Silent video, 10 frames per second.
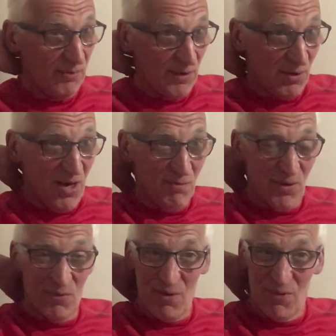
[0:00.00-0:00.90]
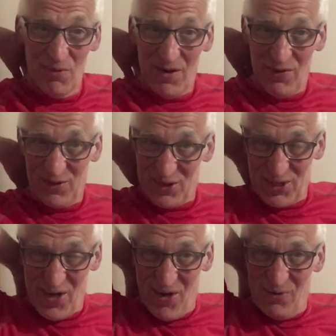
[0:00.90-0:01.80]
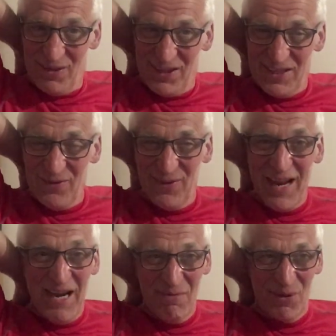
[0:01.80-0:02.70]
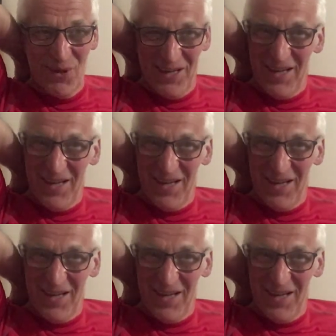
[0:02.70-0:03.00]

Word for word: But but when we went off the start, we were a different animal,